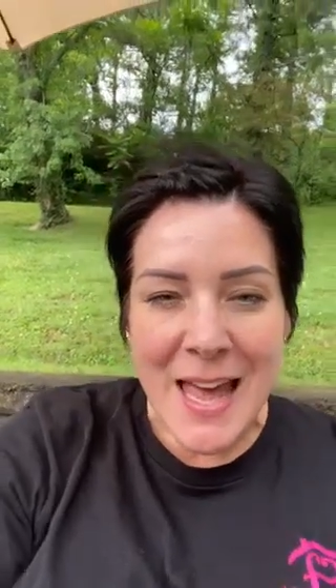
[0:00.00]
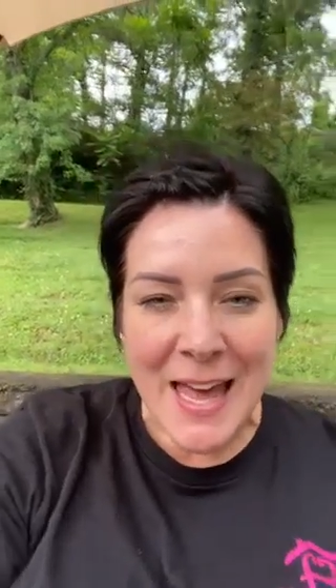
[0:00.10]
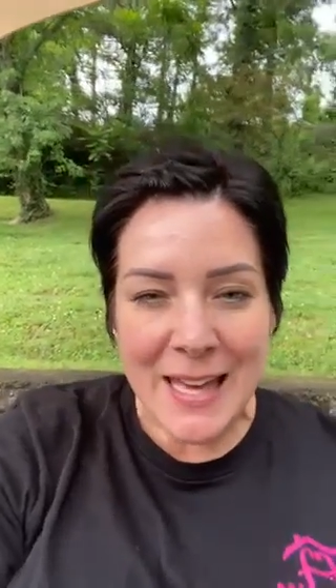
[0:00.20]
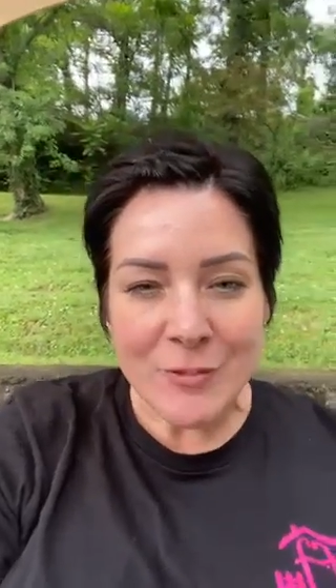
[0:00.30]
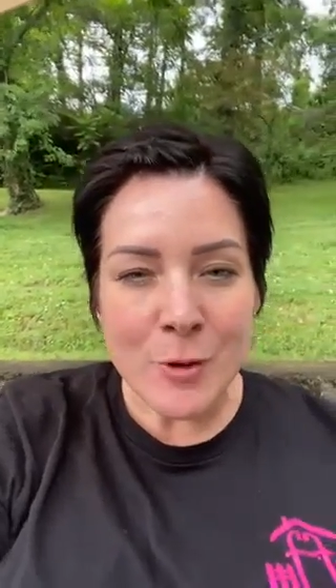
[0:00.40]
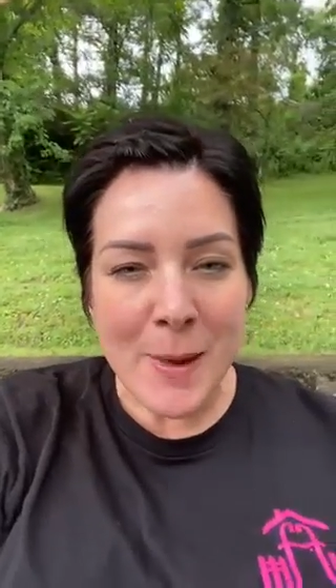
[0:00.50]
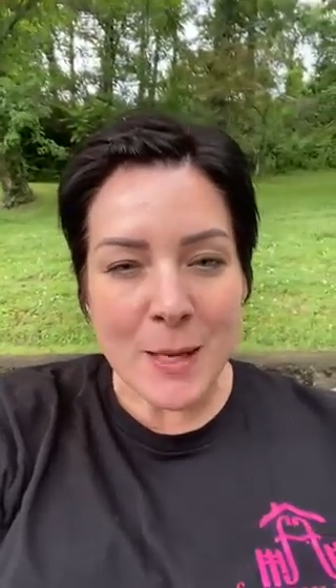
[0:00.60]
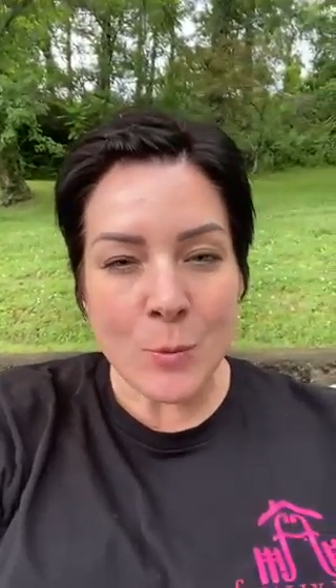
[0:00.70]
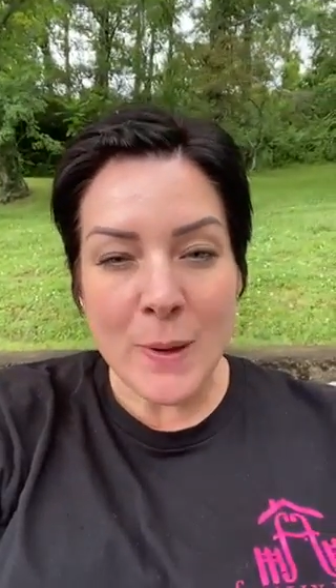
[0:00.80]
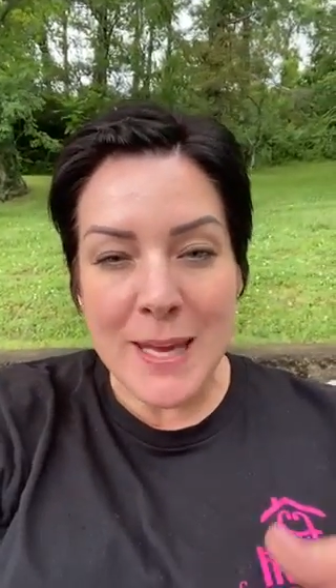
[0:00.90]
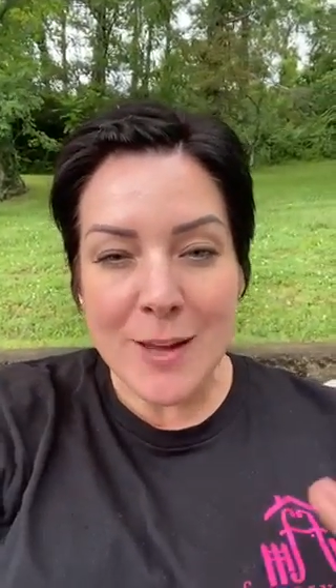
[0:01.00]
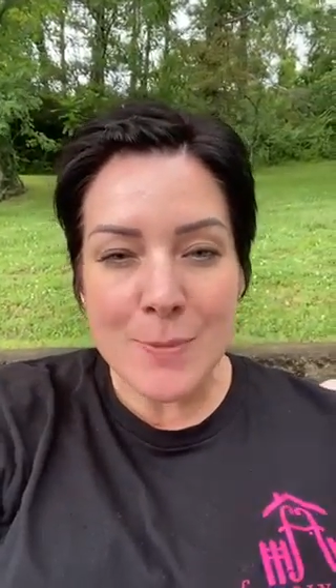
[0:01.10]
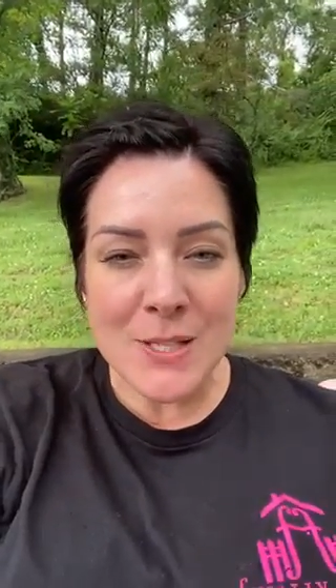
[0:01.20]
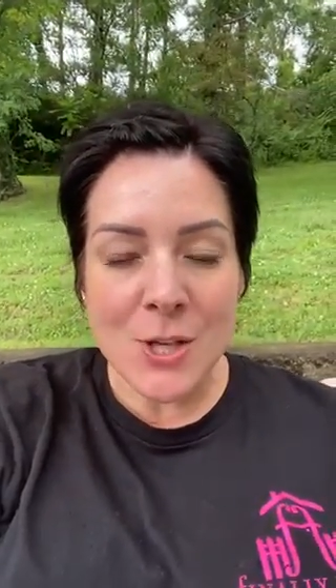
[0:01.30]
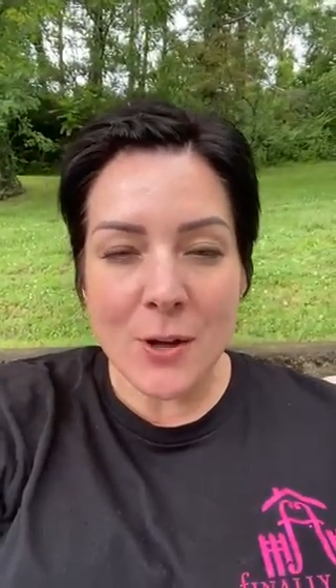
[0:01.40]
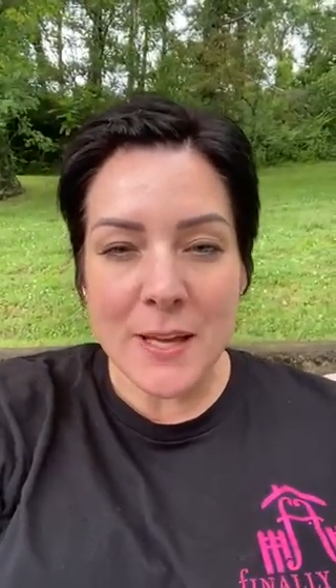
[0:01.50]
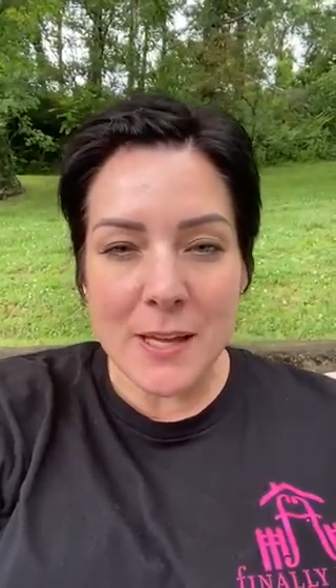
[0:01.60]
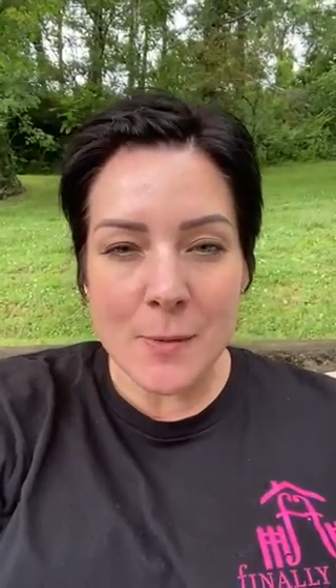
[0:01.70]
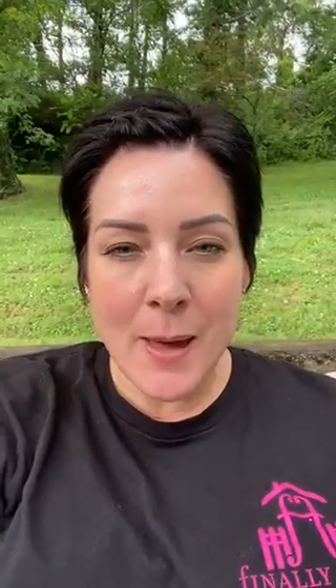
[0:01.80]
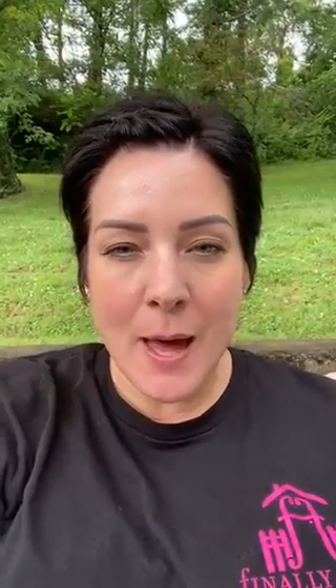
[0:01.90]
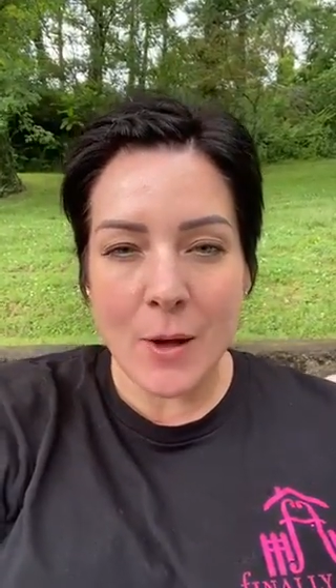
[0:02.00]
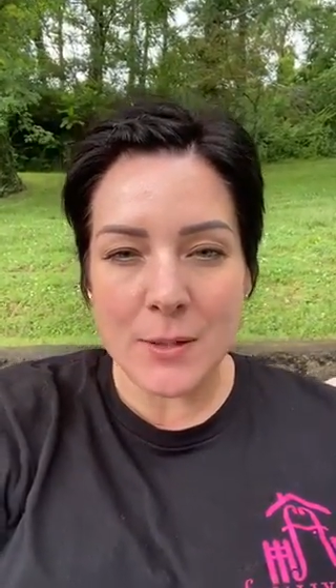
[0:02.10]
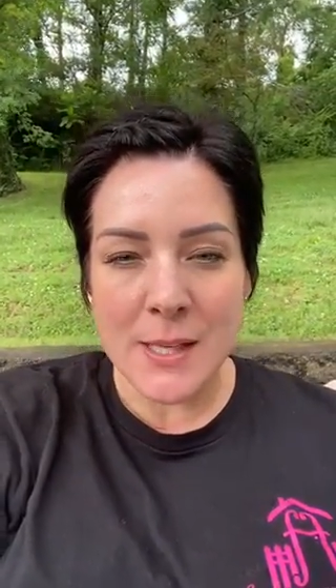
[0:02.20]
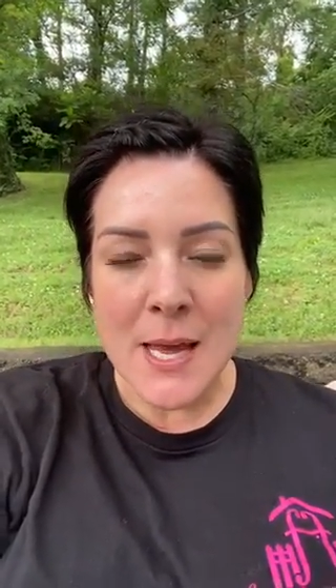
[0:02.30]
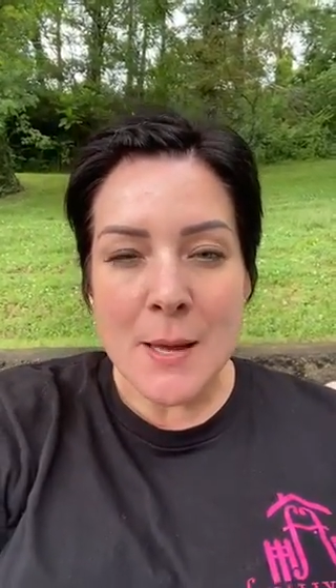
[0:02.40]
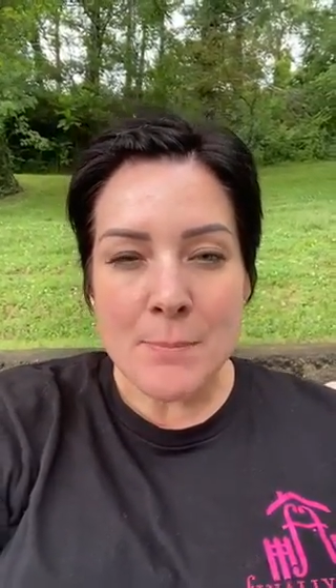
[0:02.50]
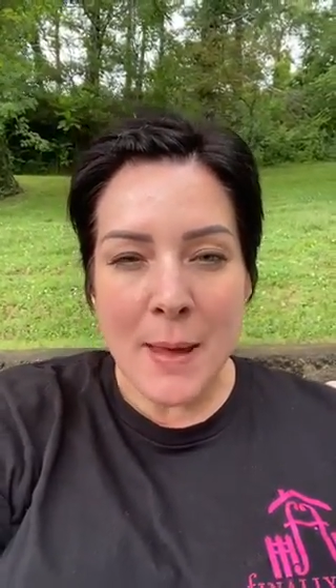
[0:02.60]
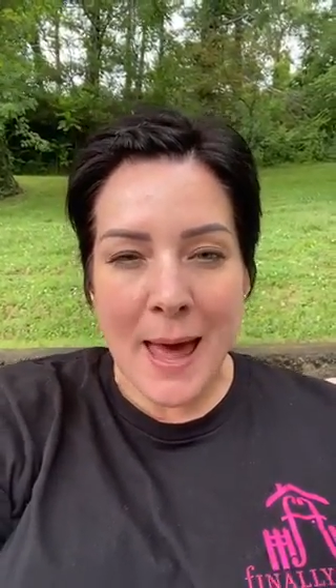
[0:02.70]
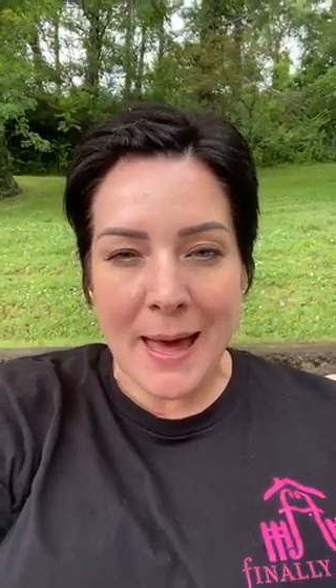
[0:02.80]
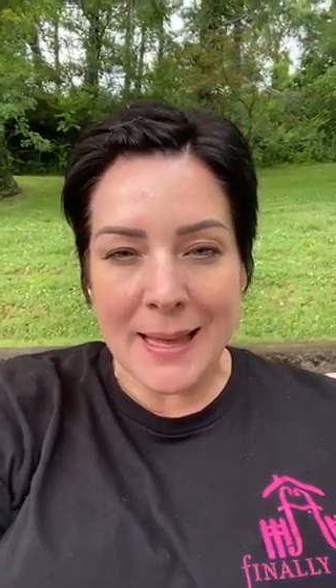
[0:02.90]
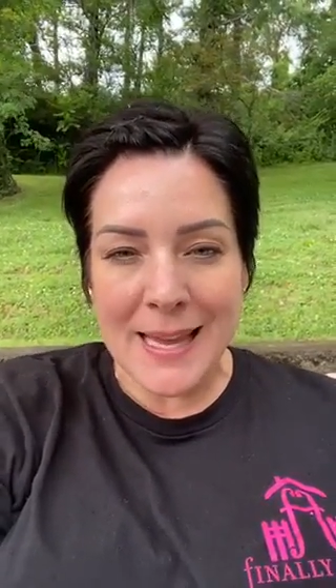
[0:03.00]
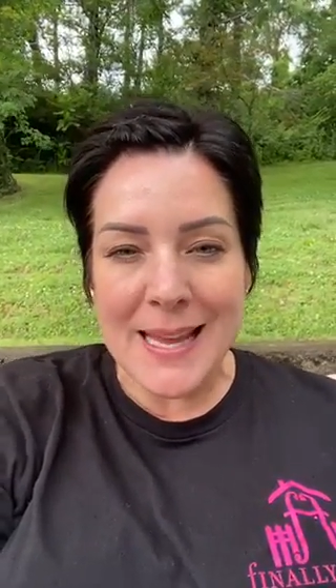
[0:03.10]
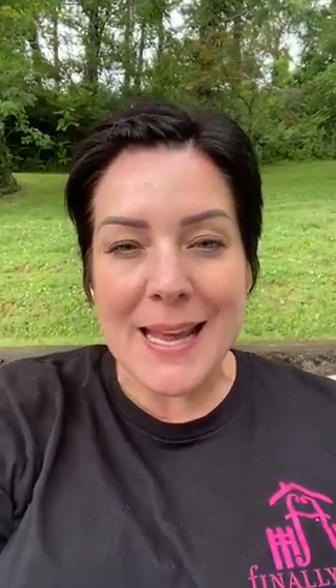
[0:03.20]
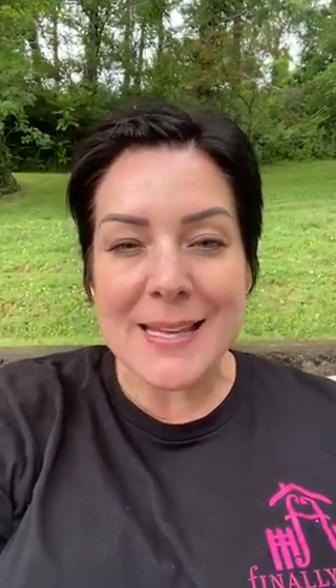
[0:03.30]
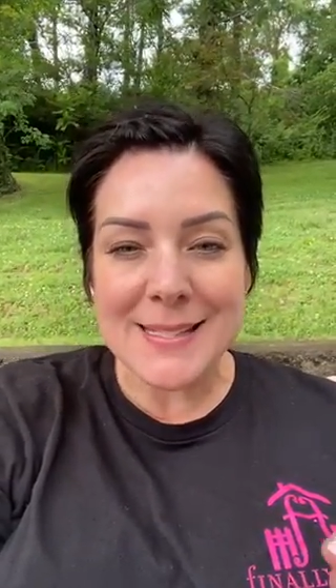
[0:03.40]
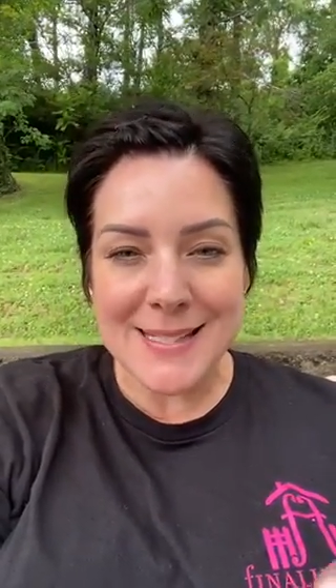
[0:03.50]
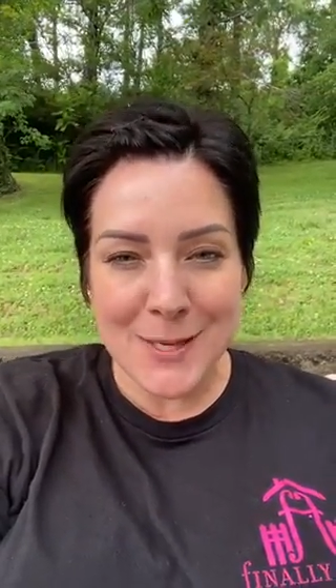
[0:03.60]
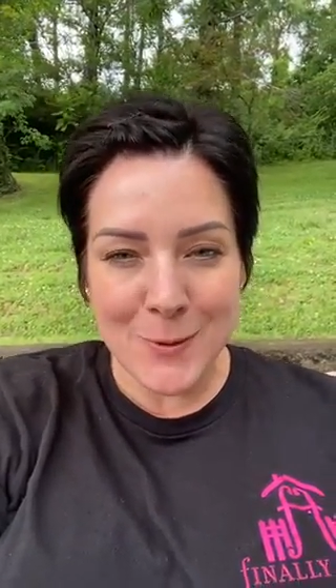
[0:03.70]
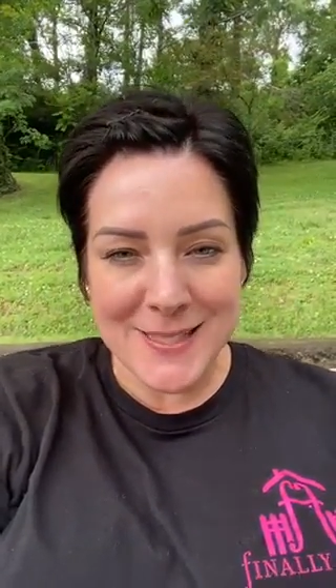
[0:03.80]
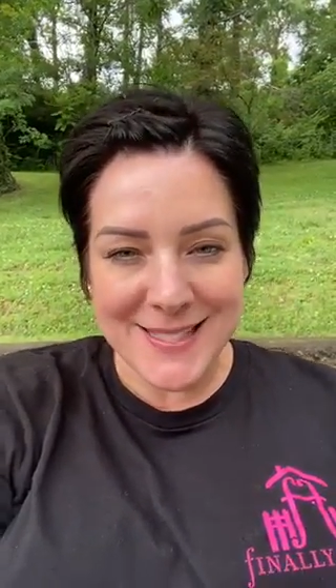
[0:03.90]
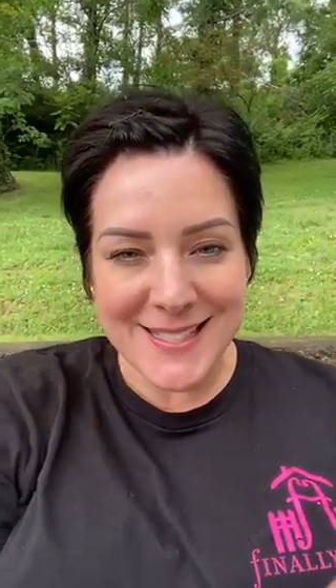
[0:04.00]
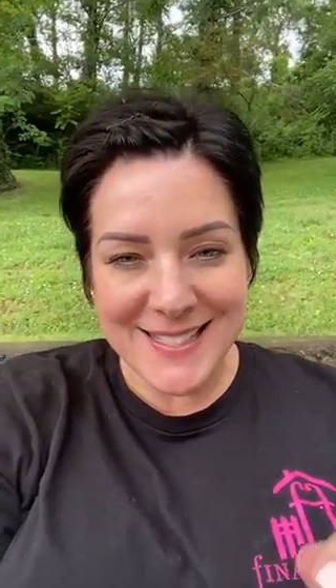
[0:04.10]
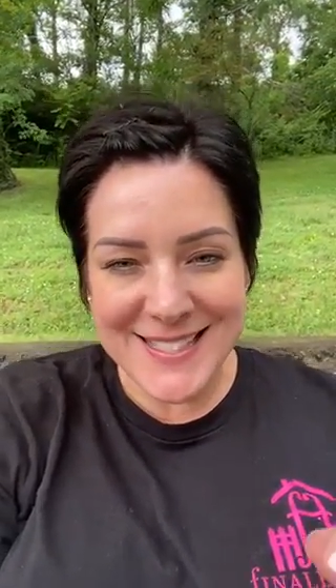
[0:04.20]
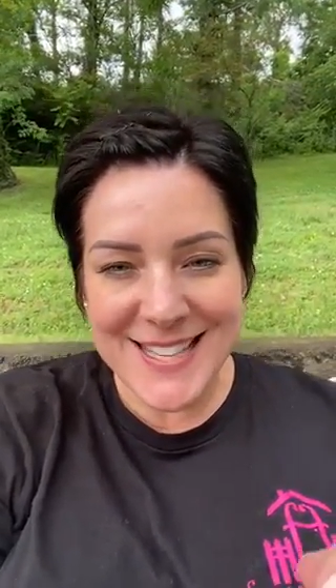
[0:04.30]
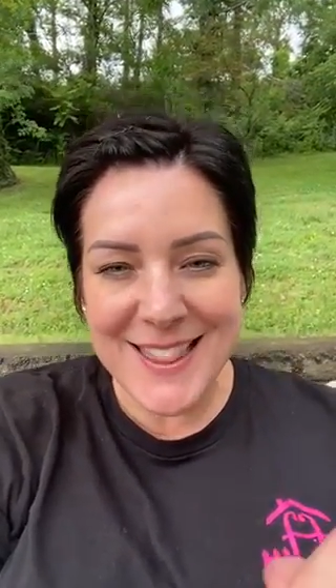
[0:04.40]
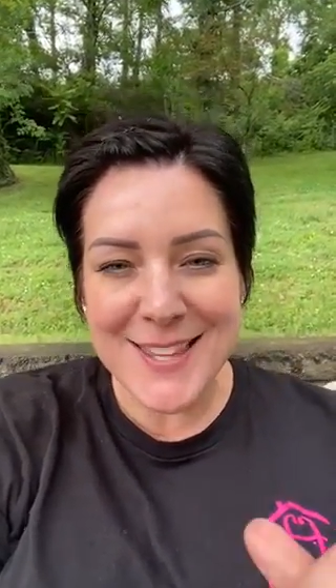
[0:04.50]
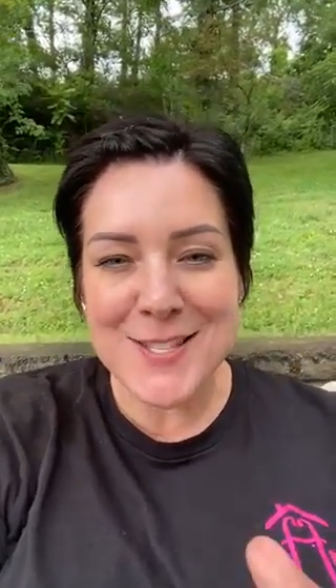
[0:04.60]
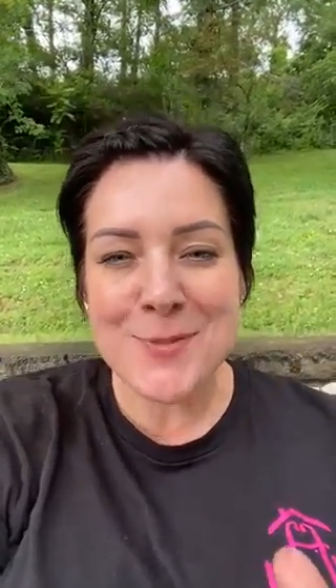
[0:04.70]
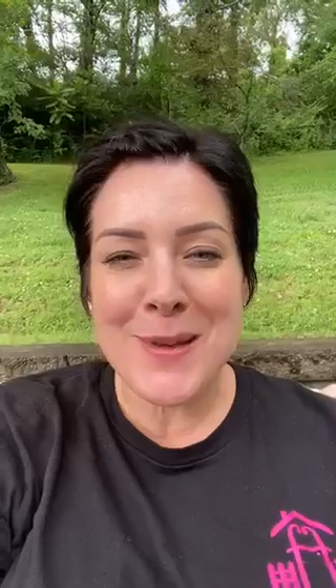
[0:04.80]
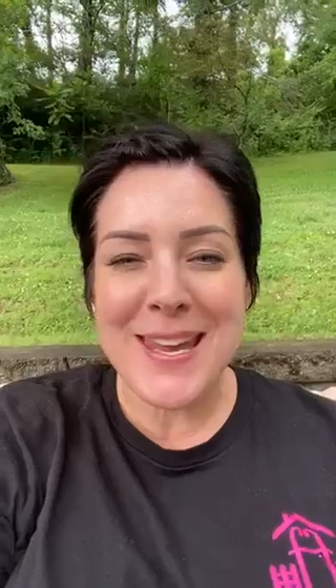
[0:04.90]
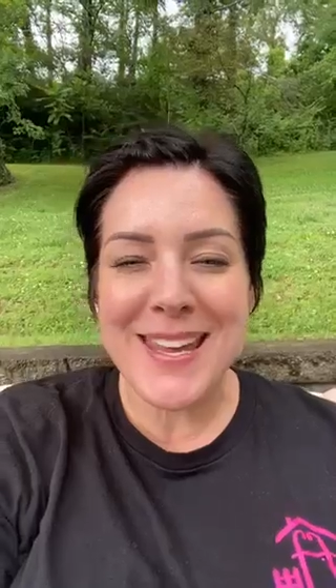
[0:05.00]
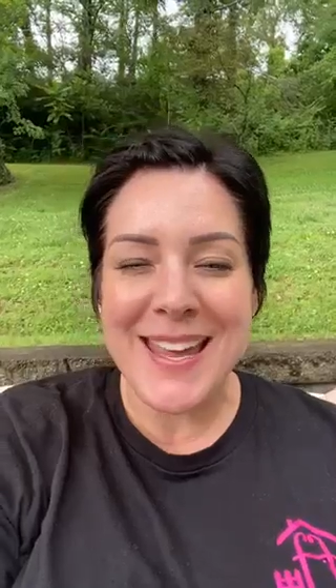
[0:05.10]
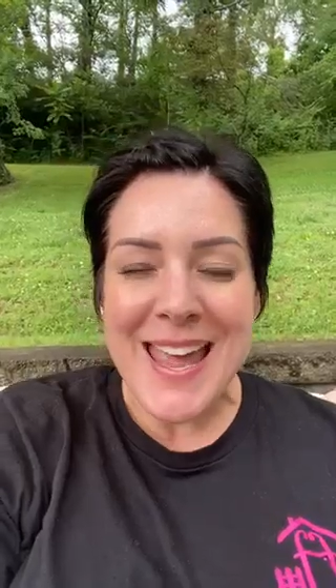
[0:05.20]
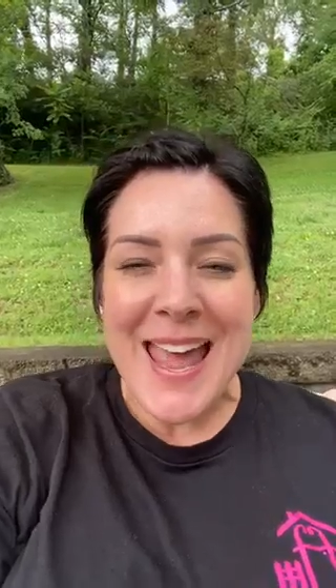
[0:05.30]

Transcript: Hey everybody, we have been talking about packing sequences this week.